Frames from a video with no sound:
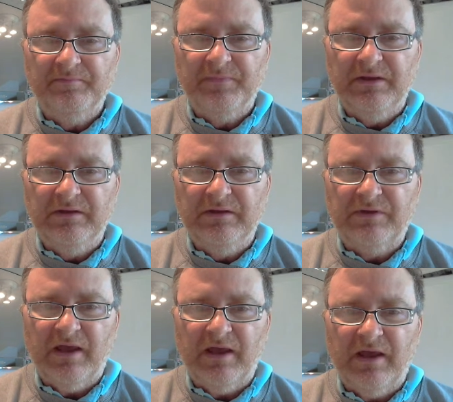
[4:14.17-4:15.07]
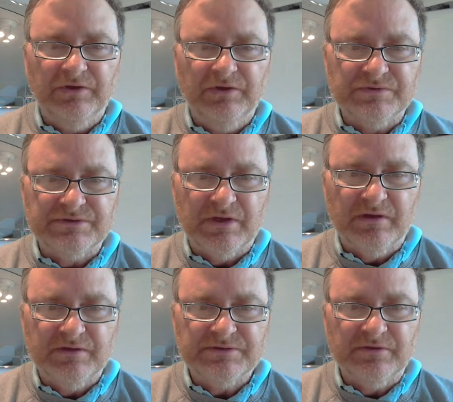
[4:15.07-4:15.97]
You can use
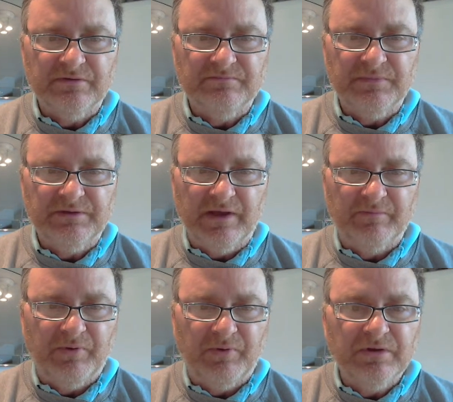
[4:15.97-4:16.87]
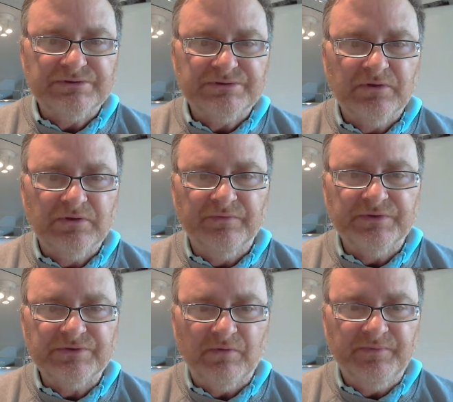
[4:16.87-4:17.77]
some nail polish over the
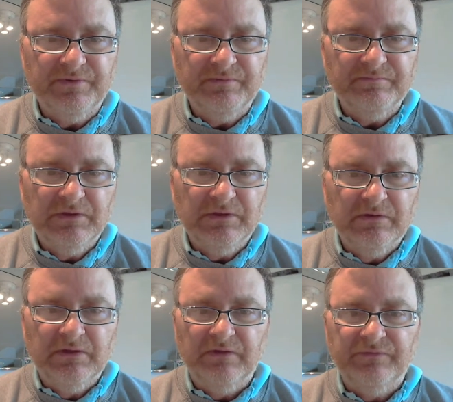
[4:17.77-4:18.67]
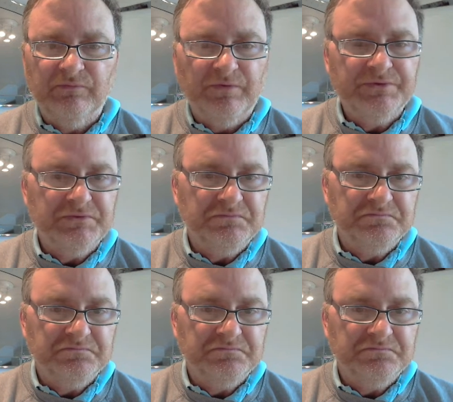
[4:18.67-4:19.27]
top of them if you want to